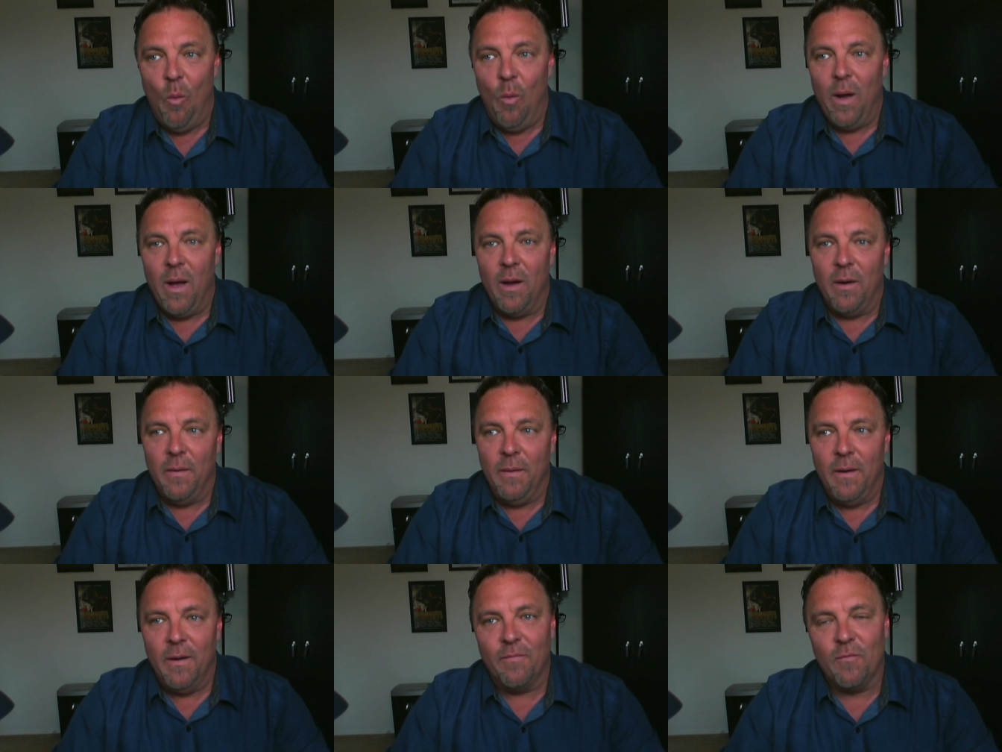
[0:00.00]

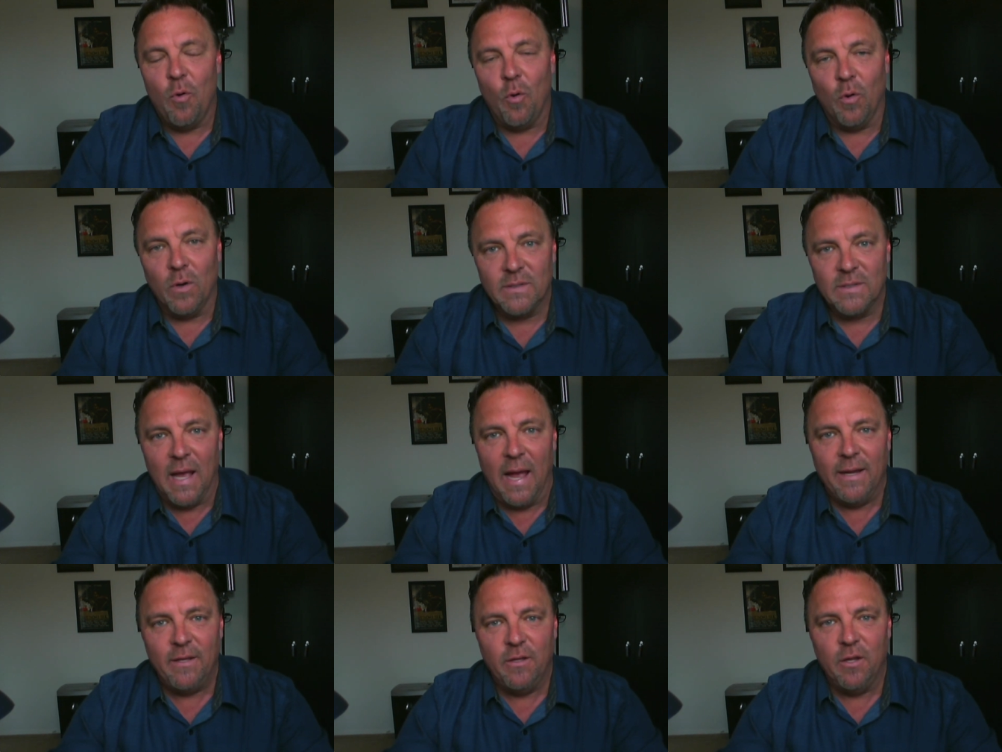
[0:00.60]
Well, of
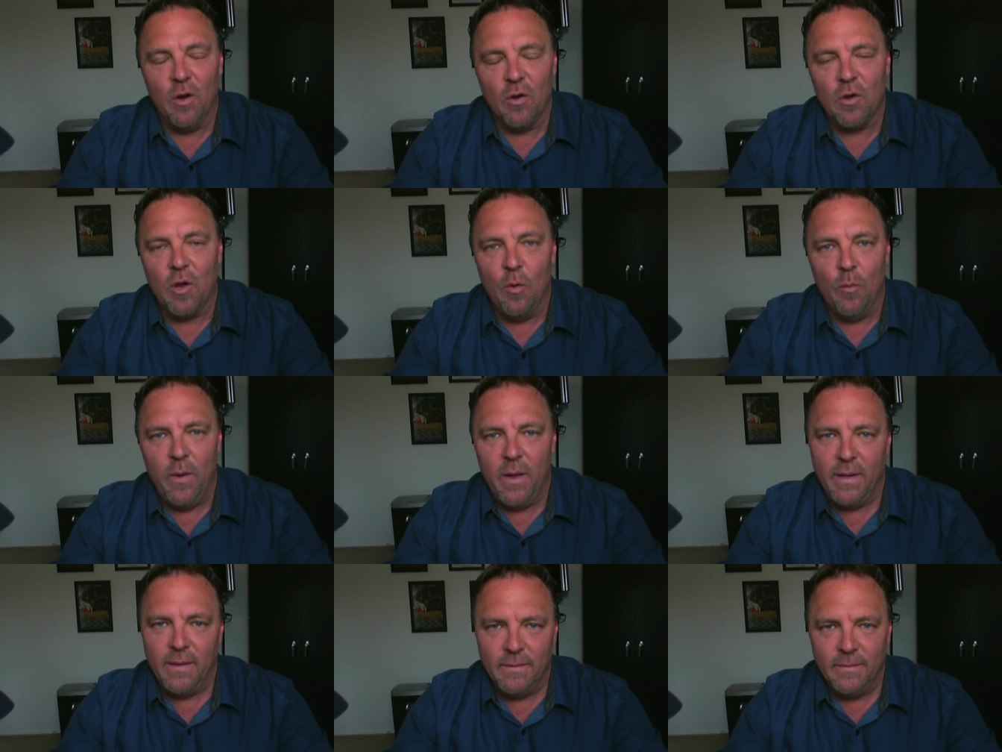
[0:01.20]
course, I don't
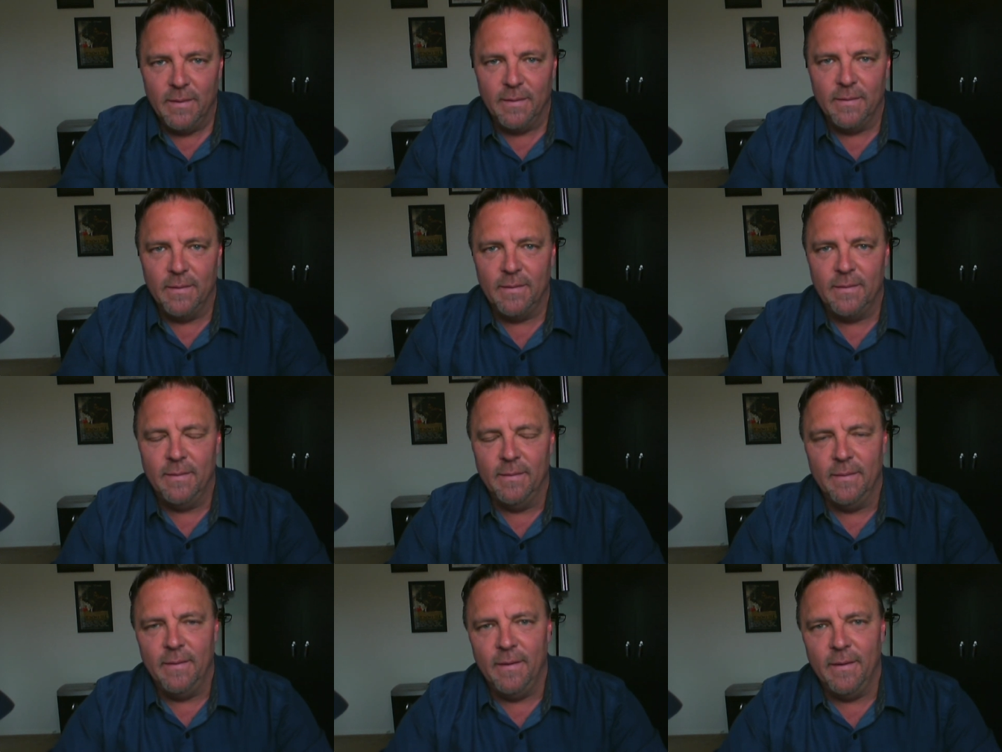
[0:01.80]
go in
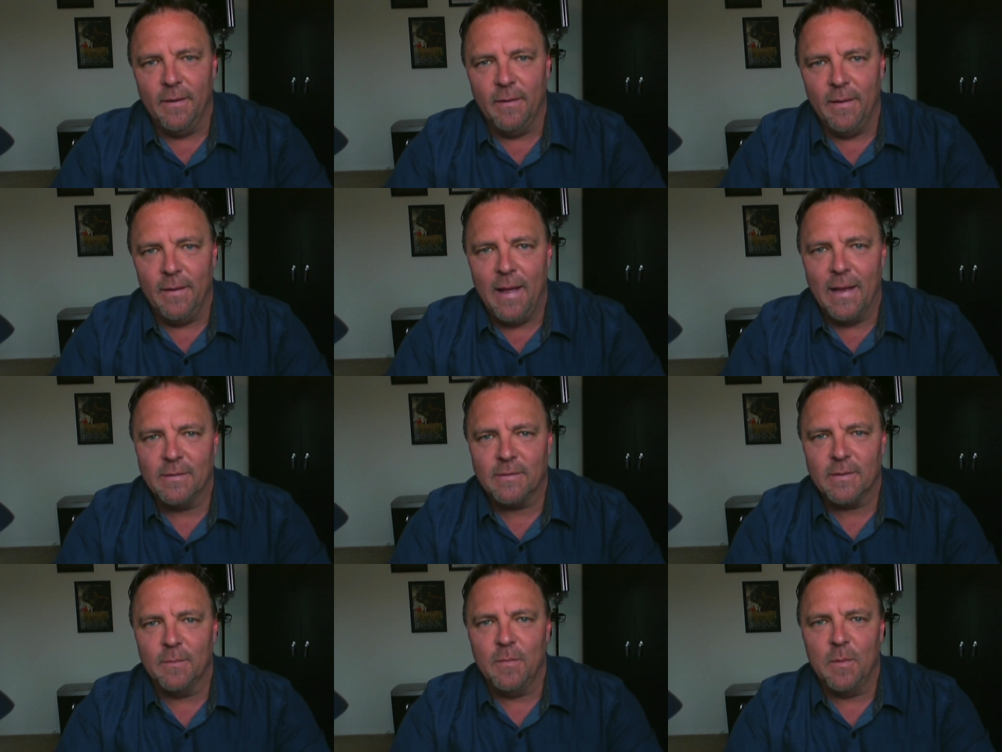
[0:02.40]
and, you know,
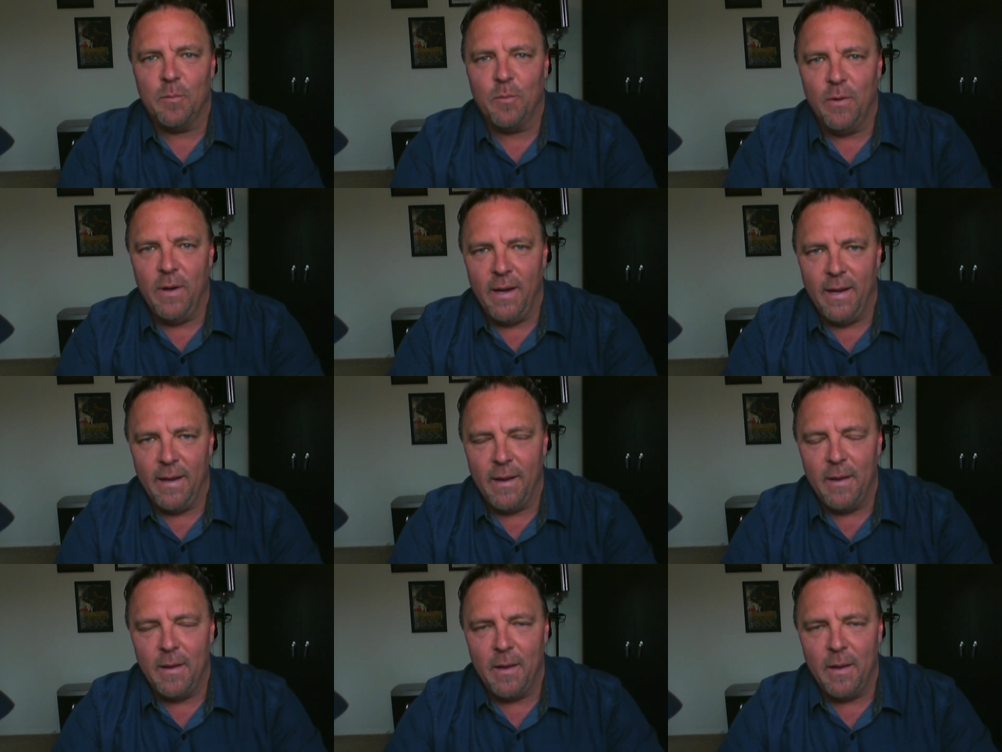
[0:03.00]
ask them to pray.